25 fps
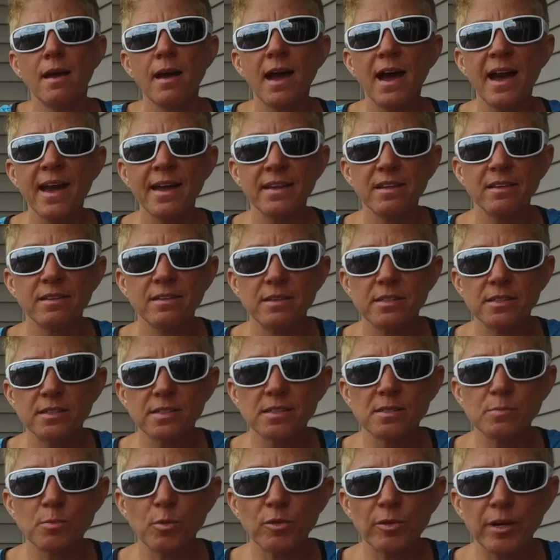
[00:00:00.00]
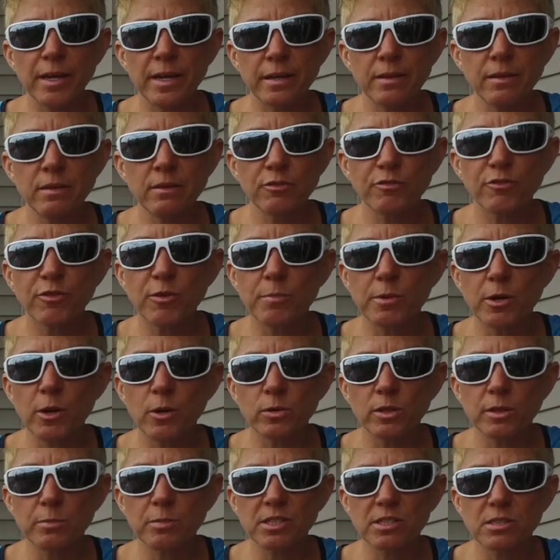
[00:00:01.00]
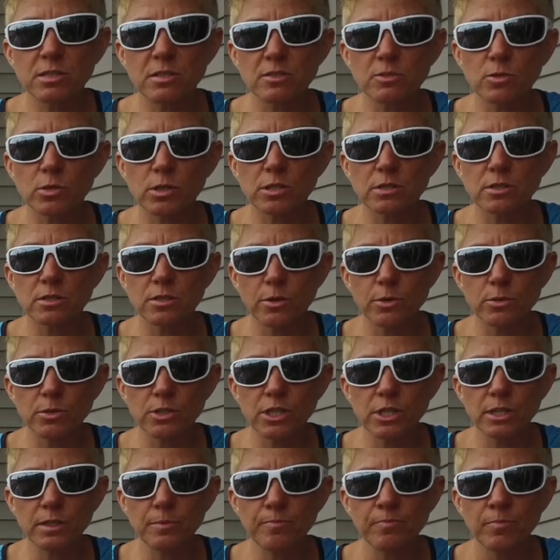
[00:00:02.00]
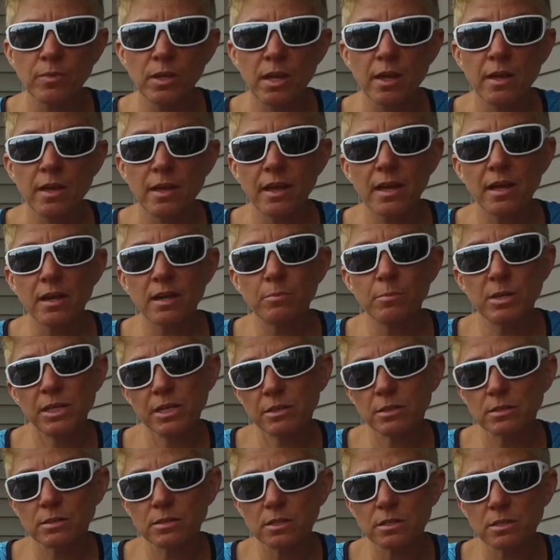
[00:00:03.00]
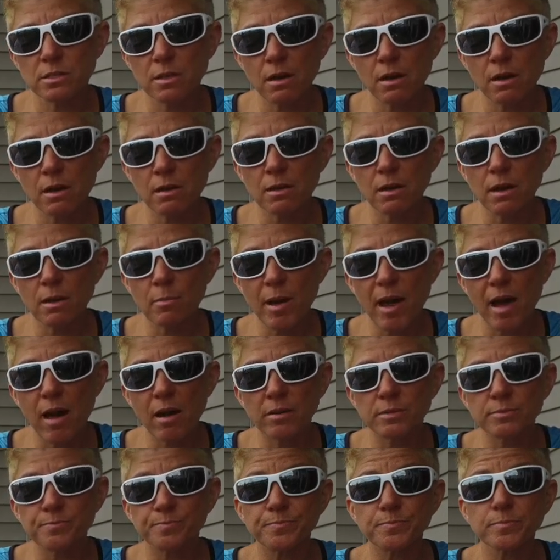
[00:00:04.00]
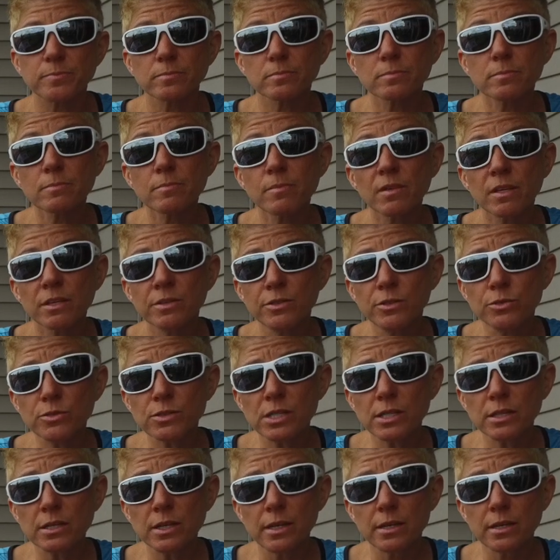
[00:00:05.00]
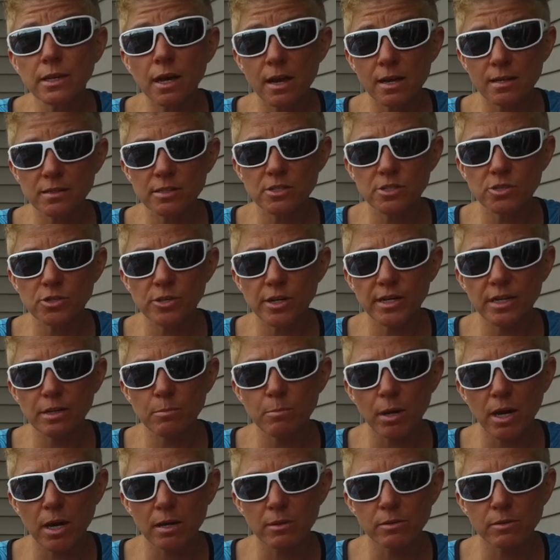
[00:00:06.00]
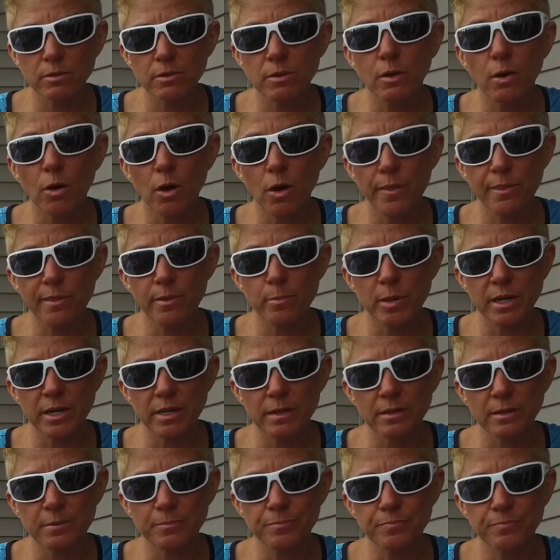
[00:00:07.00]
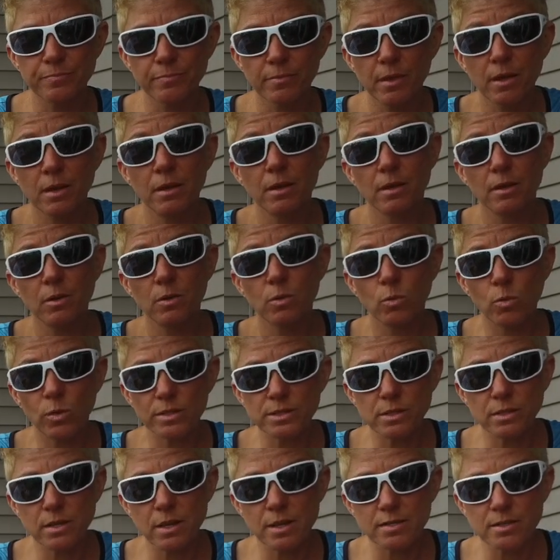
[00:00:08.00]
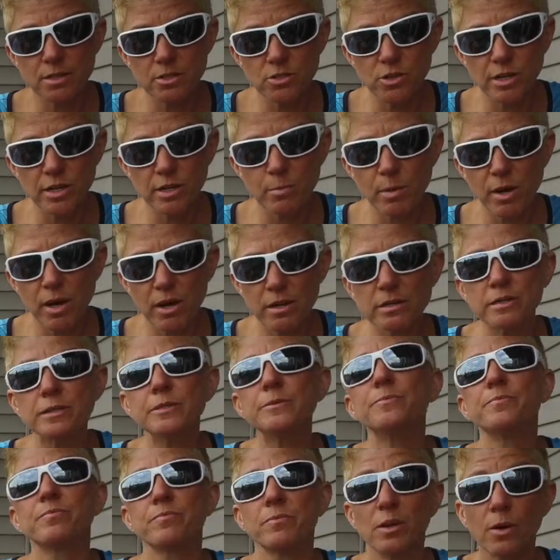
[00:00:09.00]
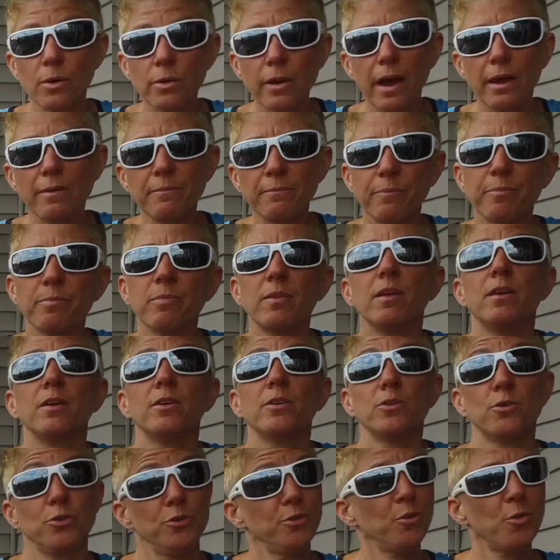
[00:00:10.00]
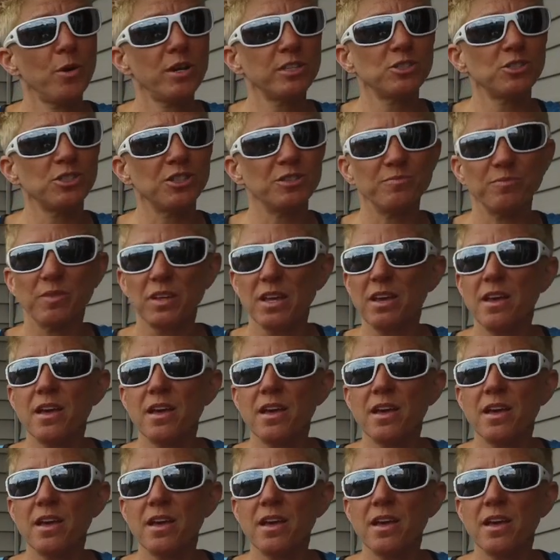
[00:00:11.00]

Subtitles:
Hi, this is Maria from No Limits Endurance Coaching, and I'm here to talk about using a concentrated bottle on the bike. What's a concentrated bottle? Okay, good question.